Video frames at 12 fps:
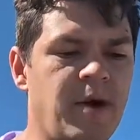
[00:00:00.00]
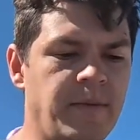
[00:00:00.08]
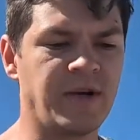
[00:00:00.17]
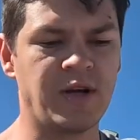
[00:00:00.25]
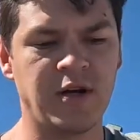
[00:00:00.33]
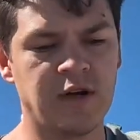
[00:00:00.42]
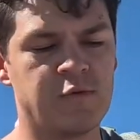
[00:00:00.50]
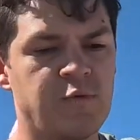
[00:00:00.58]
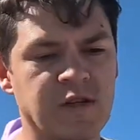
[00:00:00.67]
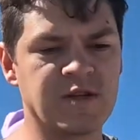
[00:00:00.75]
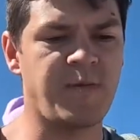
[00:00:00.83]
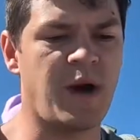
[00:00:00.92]
I'm gonna hunt
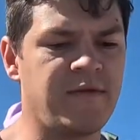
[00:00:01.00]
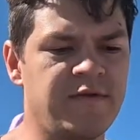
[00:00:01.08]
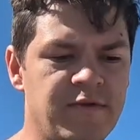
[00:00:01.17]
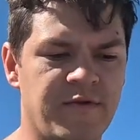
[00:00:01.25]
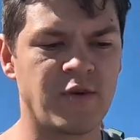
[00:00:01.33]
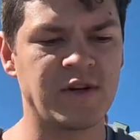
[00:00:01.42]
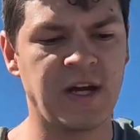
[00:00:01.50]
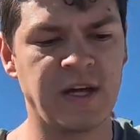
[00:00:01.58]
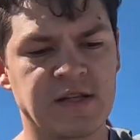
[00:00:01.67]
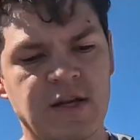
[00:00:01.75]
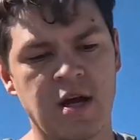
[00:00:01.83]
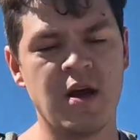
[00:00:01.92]
one spot for 4 days,